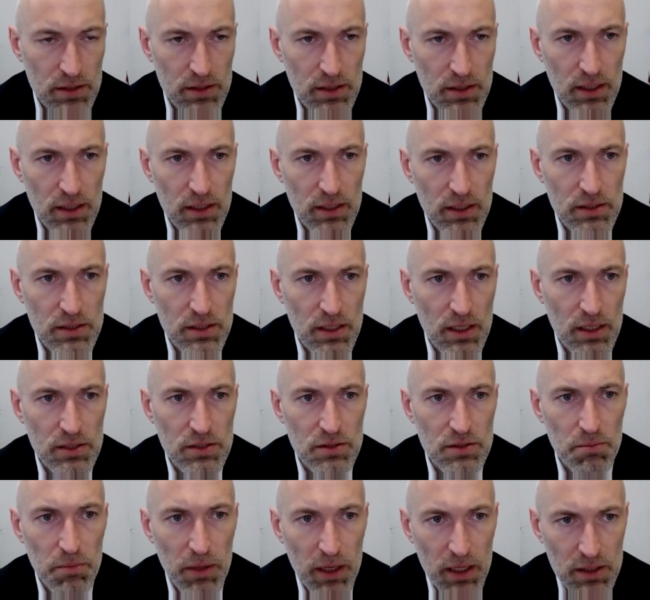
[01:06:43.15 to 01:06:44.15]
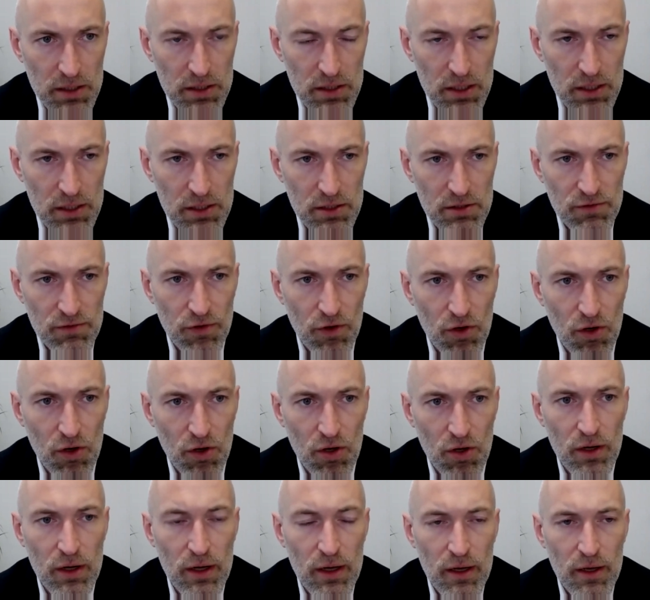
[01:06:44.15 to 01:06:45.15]
the basis
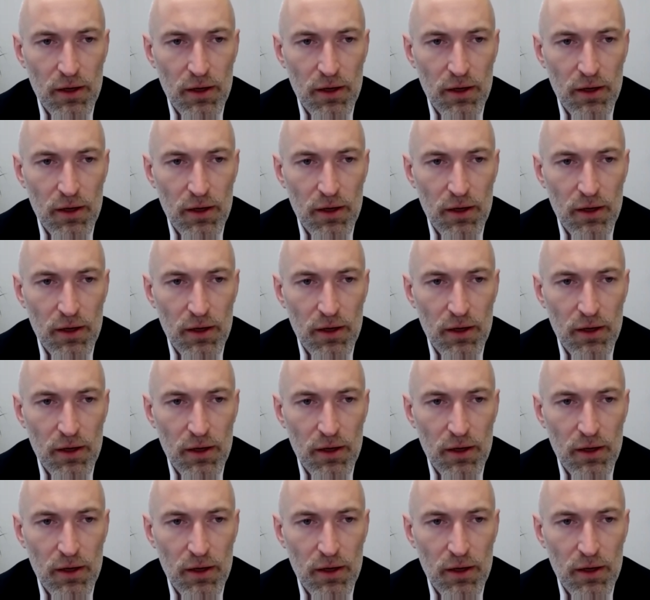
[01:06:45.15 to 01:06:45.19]
for